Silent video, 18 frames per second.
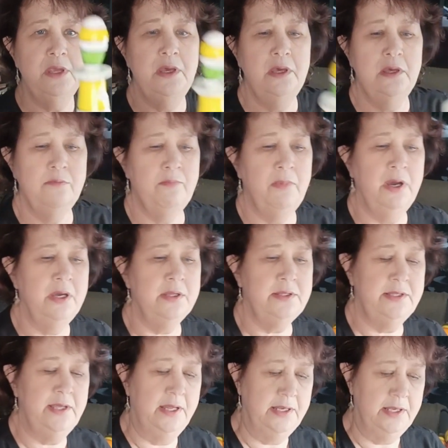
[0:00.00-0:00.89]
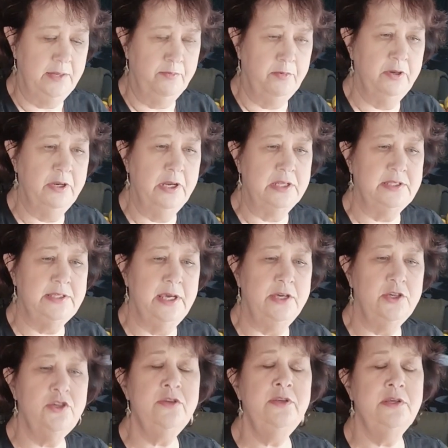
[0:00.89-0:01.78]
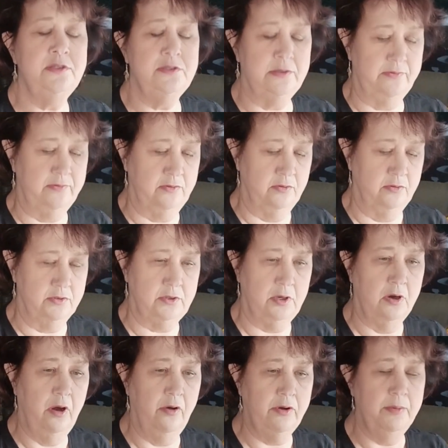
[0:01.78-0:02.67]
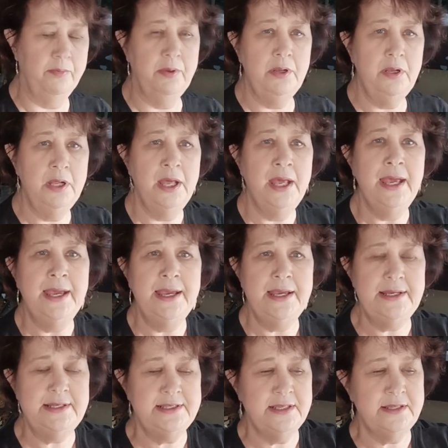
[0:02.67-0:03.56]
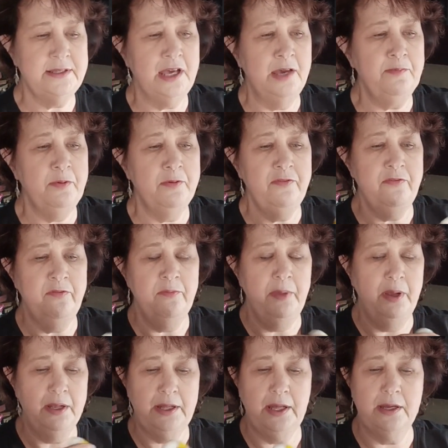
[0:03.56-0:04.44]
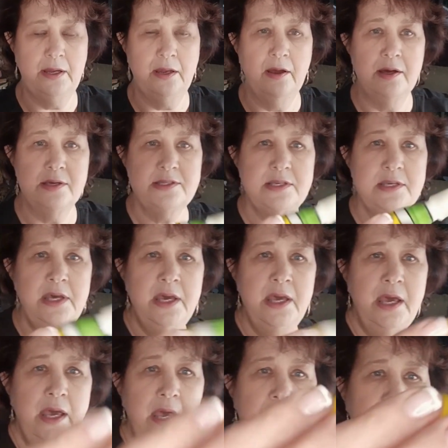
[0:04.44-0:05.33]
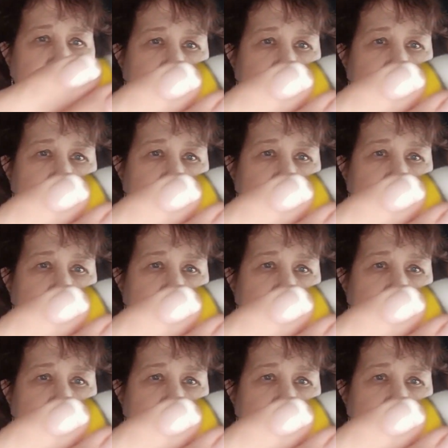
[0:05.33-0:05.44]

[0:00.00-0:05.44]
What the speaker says: My Italian pronunciation is, of course, horrible. It's a type of milk glass. And